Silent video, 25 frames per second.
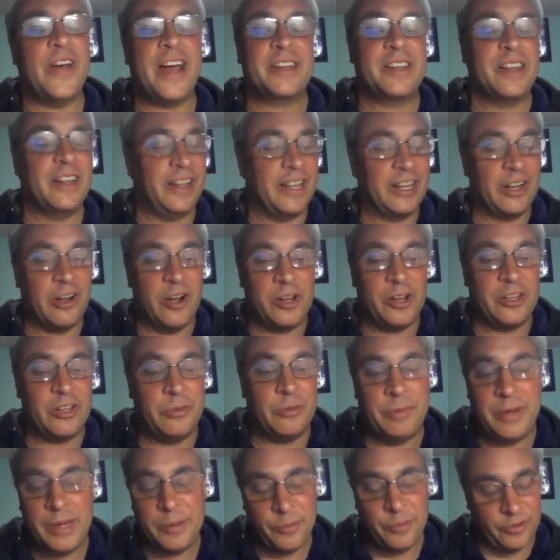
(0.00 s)
the fact that like all
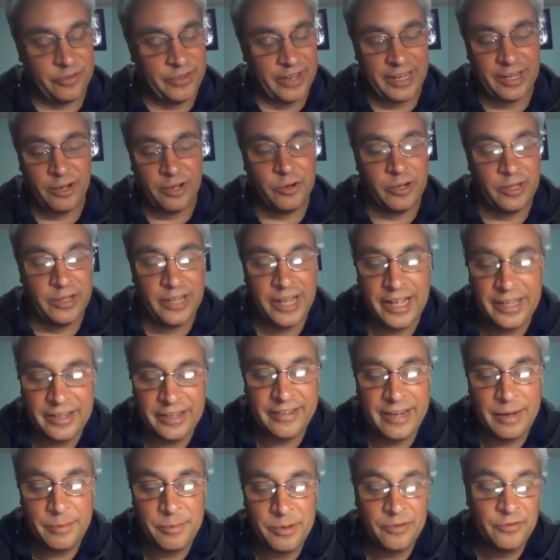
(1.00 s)
these people, because I go to a lot
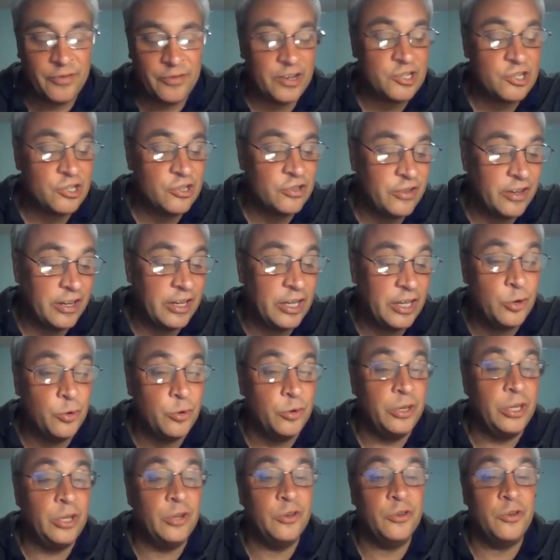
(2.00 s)
of the same conventions that
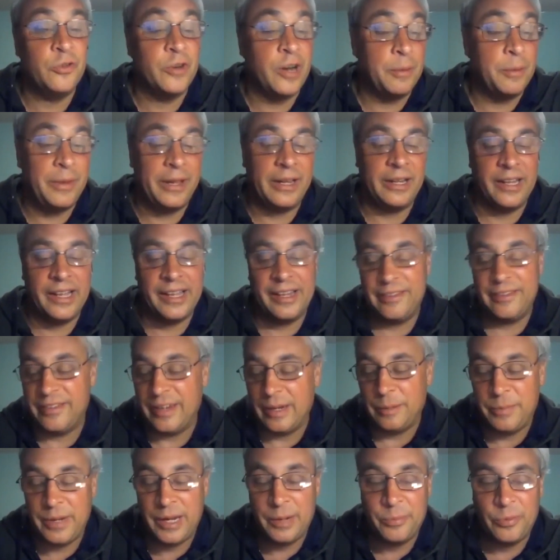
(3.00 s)
you you do, and I meet a lot of the
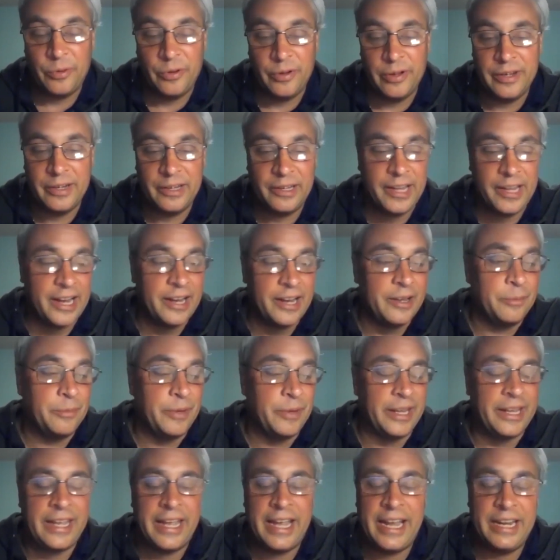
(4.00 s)
same people, and a lot of
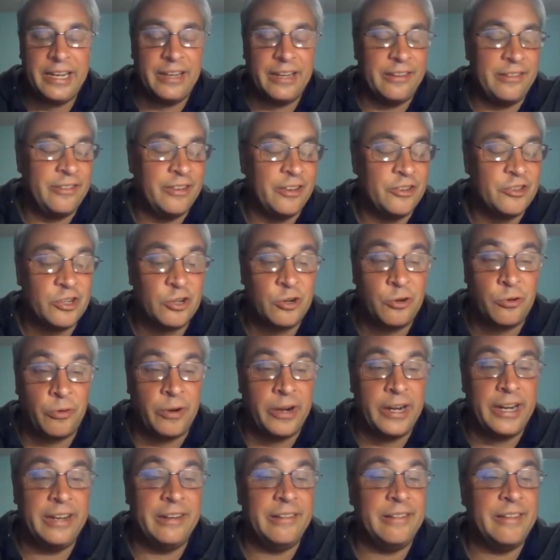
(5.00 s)
them like Kane is such a
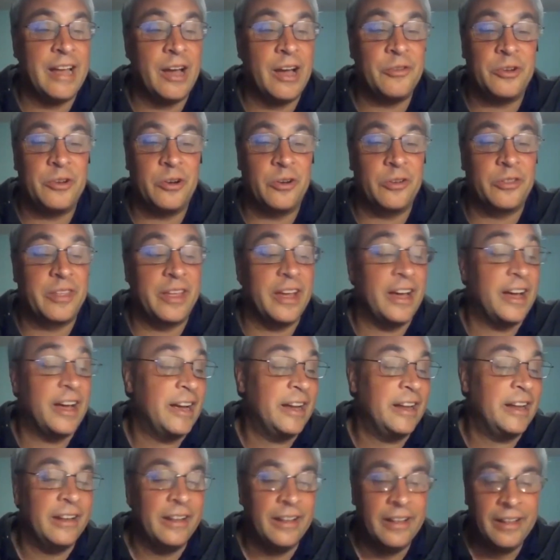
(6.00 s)
great down to earth
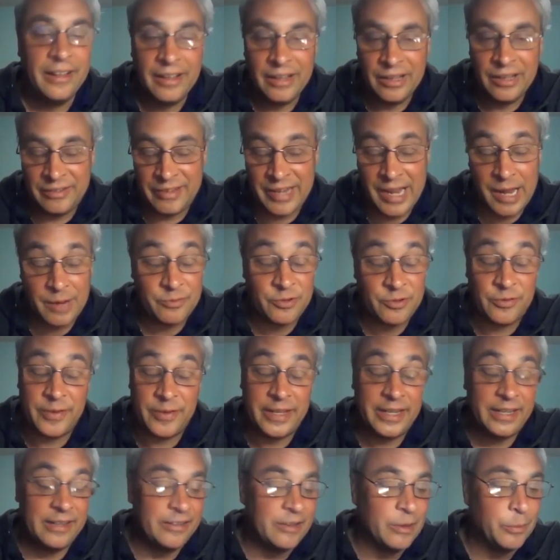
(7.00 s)
guy. Tom
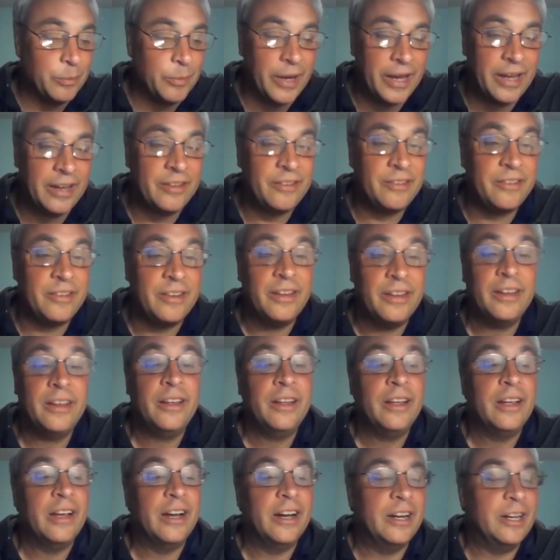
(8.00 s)
Savini's the best.
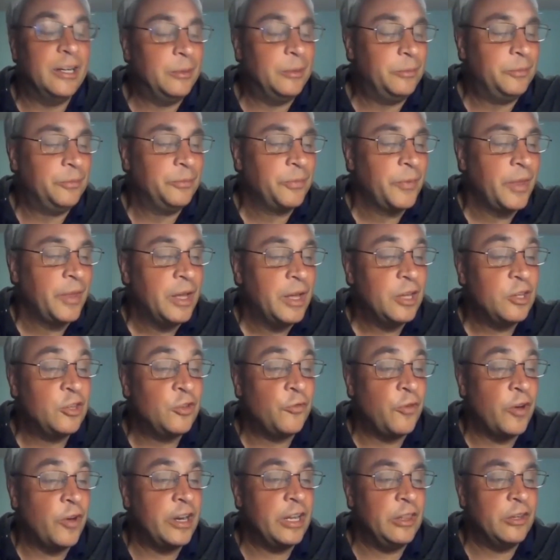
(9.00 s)
Um,
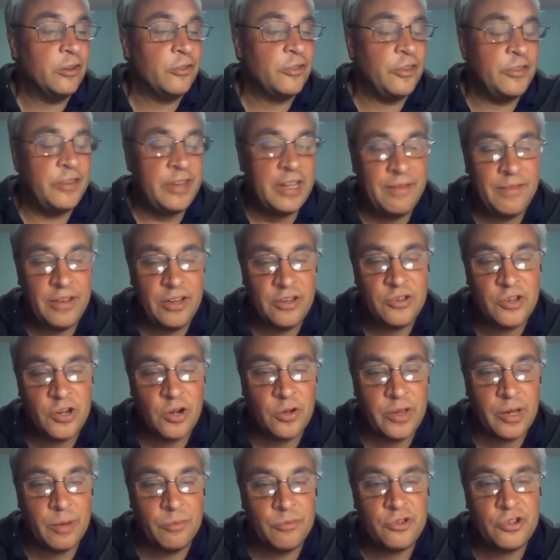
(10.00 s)
it's funny. There's a TV
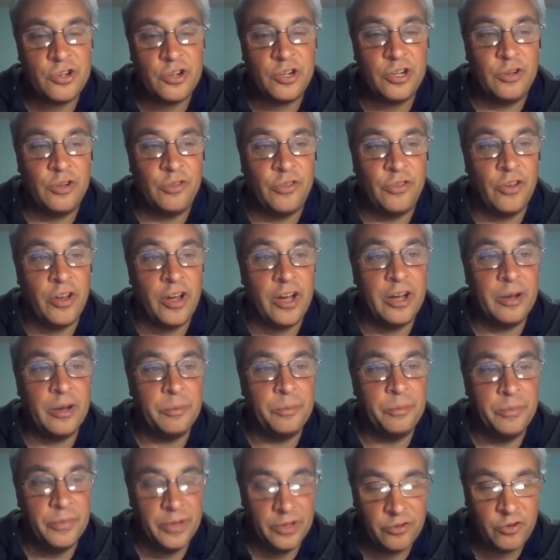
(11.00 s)
show that I'm sure you
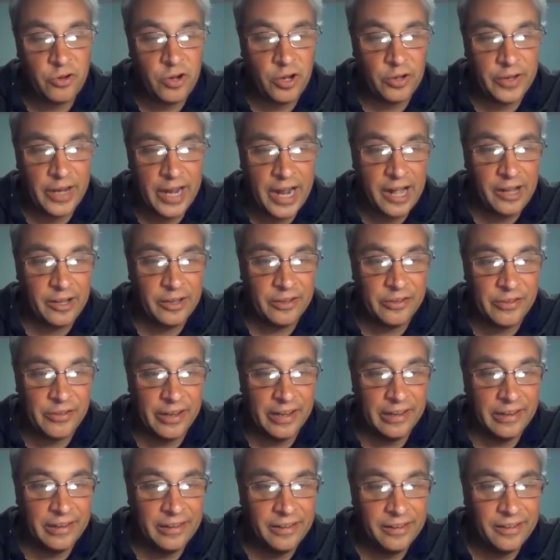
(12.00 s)
saw. It's called
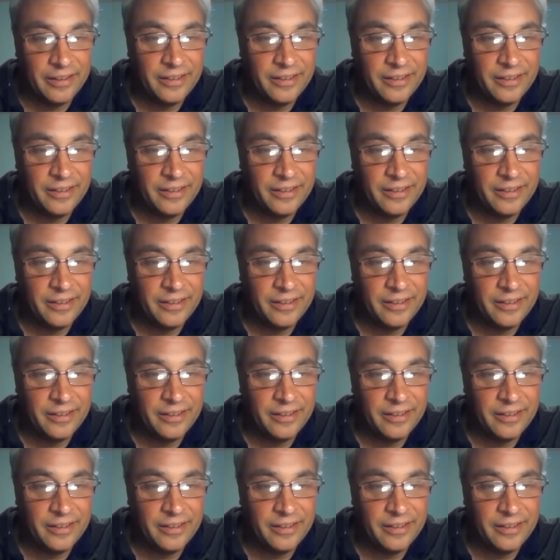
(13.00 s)
Holliston